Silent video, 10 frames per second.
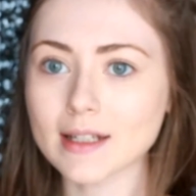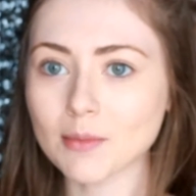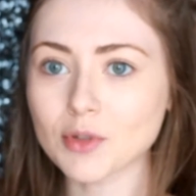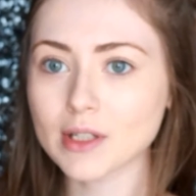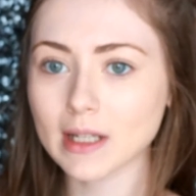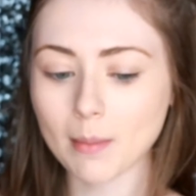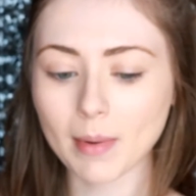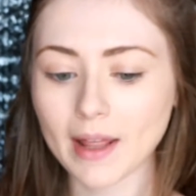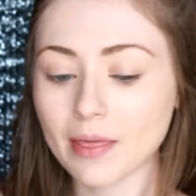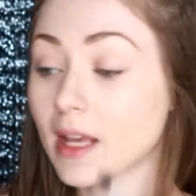I'm just going to
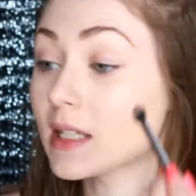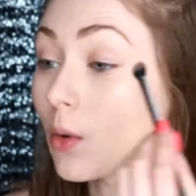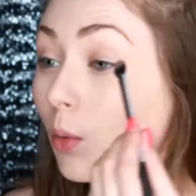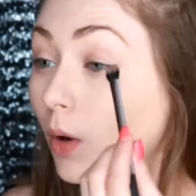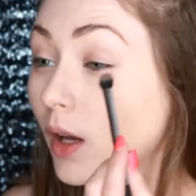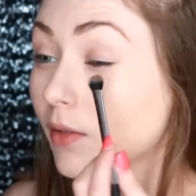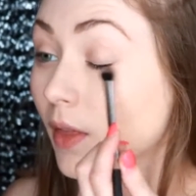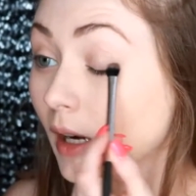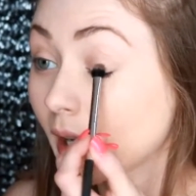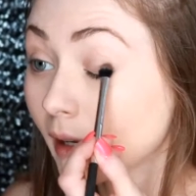blend this all over
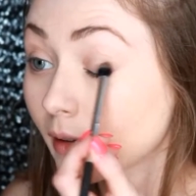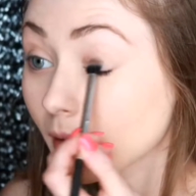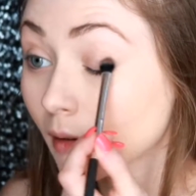the lid.